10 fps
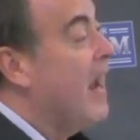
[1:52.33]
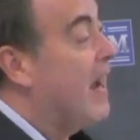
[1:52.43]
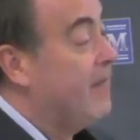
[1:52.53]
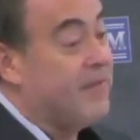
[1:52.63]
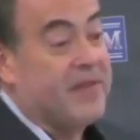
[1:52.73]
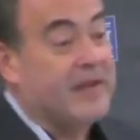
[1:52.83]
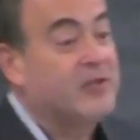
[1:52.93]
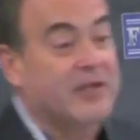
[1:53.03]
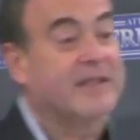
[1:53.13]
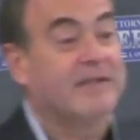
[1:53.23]
and they
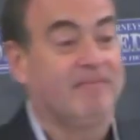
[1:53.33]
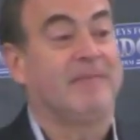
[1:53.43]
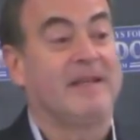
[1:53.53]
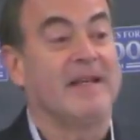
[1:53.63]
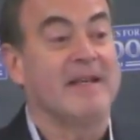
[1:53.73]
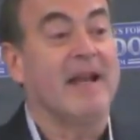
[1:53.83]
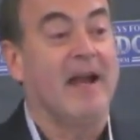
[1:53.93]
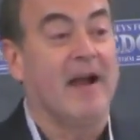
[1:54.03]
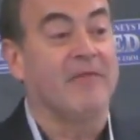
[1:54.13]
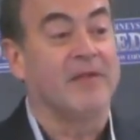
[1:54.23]
just didn't
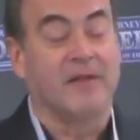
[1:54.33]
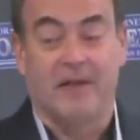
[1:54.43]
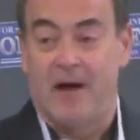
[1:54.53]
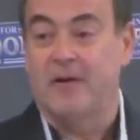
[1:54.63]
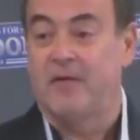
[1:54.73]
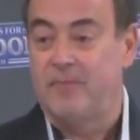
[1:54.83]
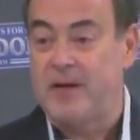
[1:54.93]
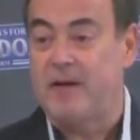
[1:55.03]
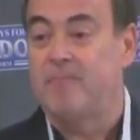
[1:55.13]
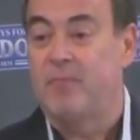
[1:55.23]
have the luck of
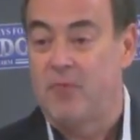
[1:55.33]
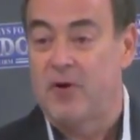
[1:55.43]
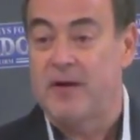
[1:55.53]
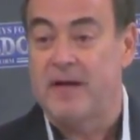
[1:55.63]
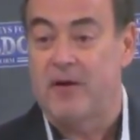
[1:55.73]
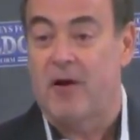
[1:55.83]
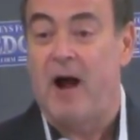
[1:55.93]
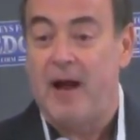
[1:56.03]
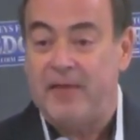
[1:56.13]
being born here.